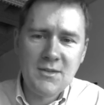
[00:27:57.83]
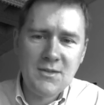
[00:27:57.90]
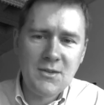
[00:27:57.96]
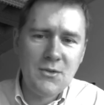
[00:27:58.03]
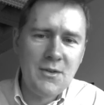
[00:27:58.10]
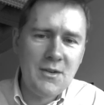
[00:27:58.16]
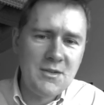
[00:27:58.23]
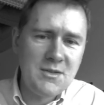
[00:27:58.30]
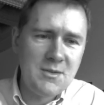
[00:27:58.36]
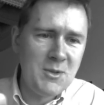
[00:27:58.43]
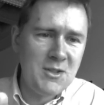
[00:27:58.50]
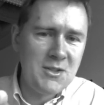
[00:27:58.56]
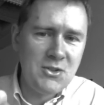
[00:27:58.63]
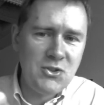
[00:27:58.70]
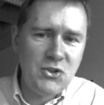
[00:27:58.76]
So there's been
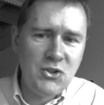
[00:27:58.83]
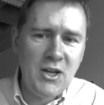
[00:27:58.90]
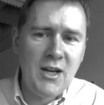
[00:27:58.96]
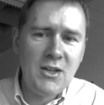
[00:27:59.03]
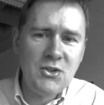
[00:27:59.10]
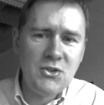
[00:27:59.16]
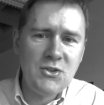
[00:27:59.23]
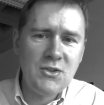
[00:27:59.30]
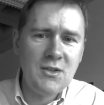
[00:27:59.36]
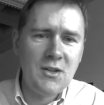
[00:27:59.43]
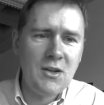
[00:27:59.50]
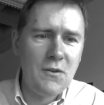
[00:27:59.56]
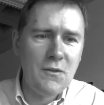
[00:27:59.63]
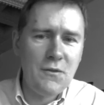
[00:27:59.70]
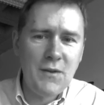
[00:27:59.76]
a change
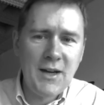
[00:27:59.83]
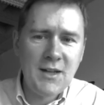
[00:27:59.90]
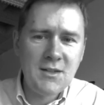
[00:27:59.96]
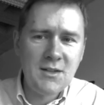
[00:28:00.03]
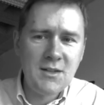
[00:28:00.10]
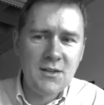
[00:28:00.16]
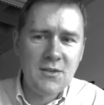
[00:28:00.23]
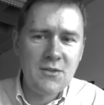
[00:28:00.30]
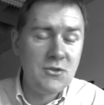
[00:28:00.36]
affecting the